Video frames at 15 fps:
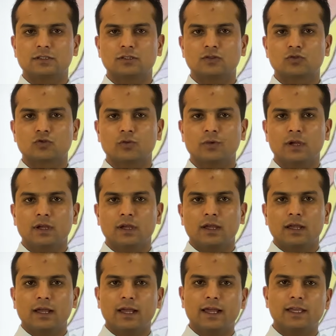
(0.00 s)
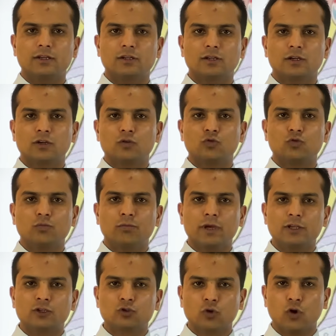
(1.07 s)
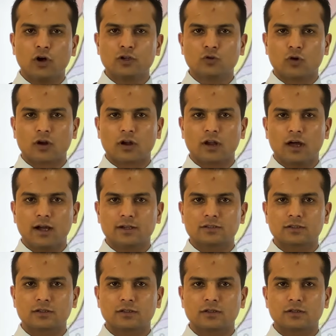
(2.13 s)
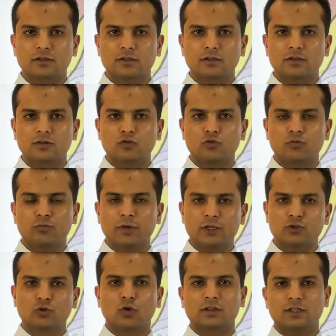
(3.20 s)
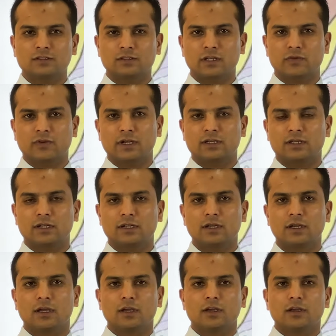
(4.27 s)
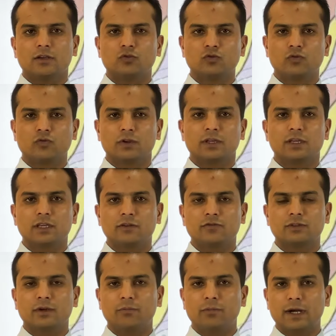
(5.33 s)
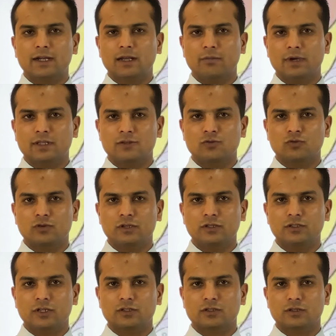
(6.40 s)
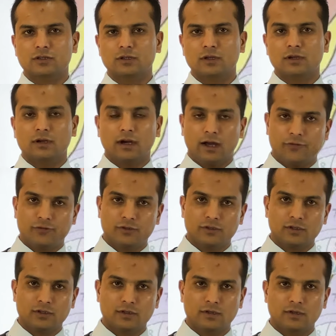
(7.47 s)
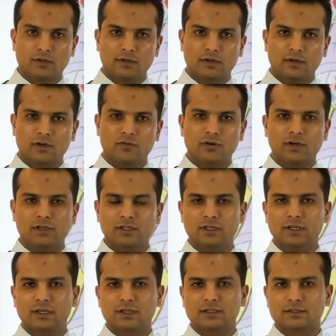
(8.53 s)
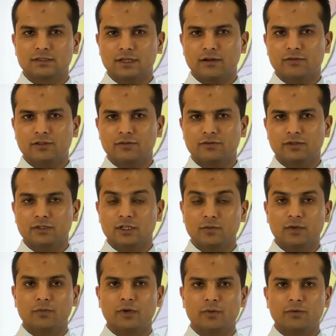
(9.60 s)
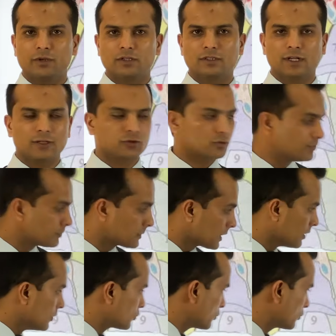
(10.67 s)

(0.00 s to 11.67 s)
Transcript: syndrome. And to mature your lungs, to mature the surfactant, you will give the betamethasone injection after 27th week. Remember please also. So